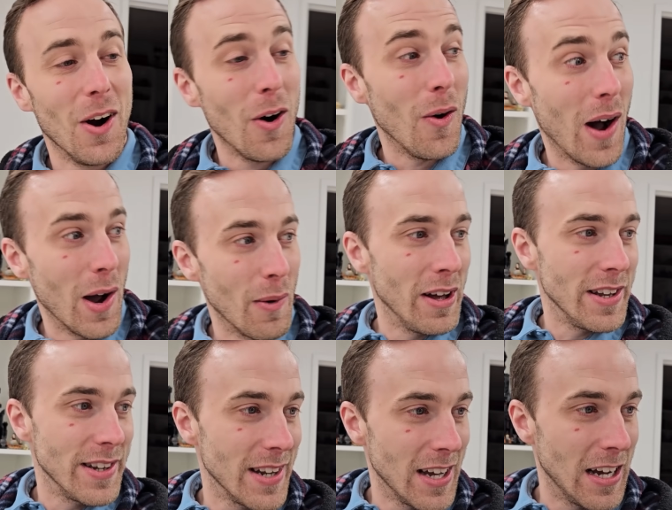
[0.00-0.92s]
oh, I
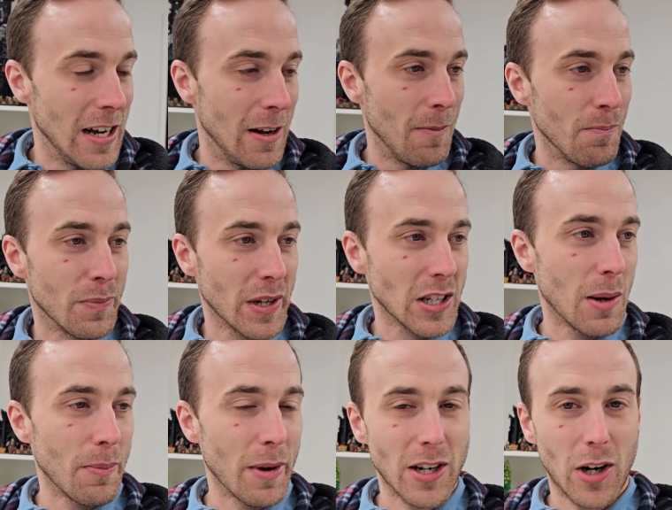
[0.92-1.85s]
went and uh,
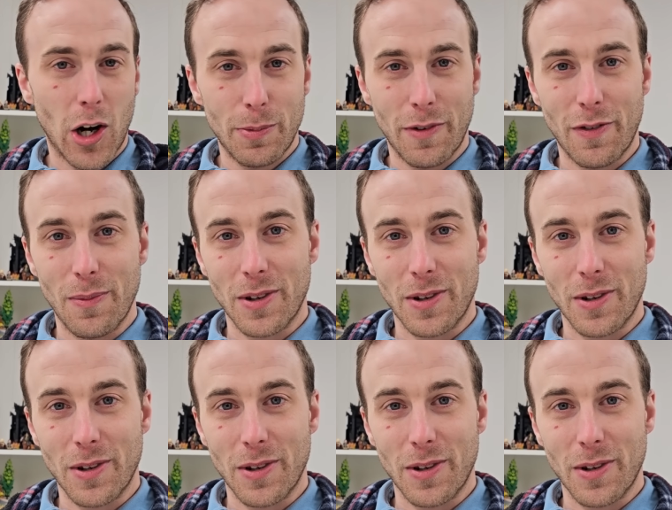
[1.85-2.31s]
picked up my carpet